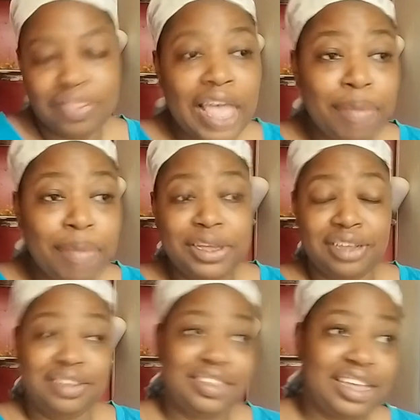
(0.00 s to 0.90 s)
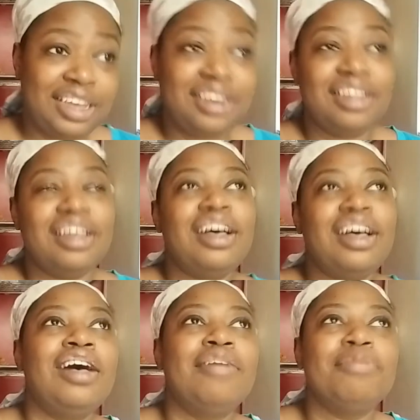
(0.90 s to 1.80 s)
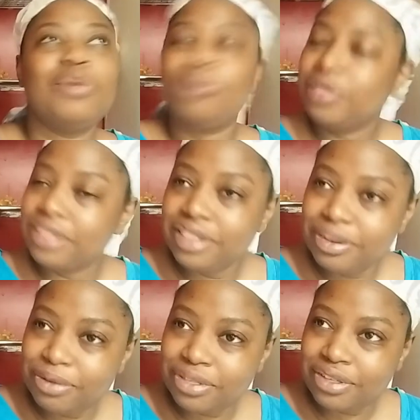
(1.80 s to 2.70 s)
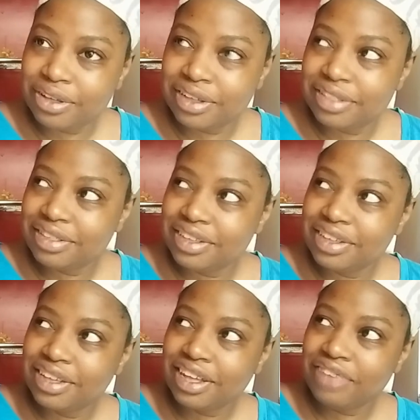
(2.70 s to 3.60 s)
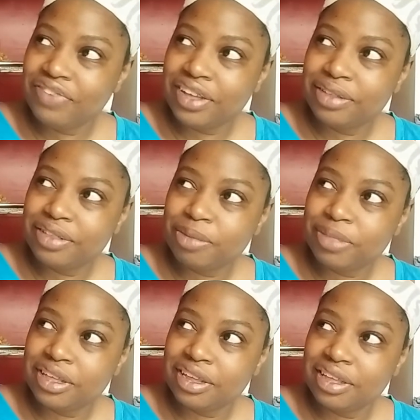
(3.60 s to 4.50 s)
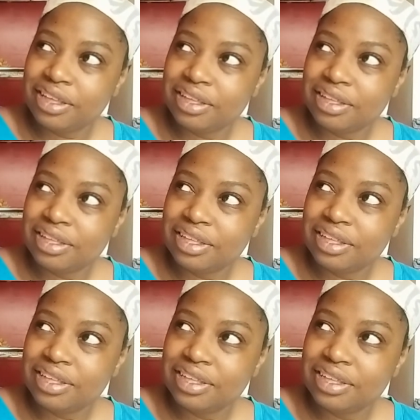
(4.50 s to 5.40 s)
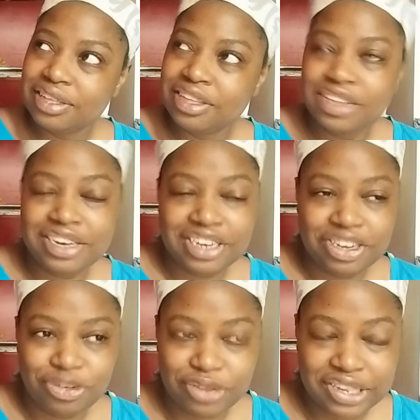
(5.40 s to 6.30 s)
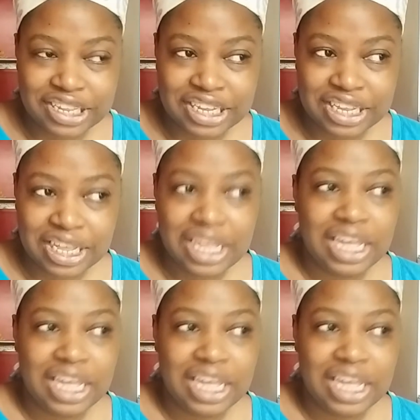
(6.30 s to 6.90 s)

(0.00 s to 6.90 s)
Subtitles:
that being said, with a little thought, I found something good and interesting.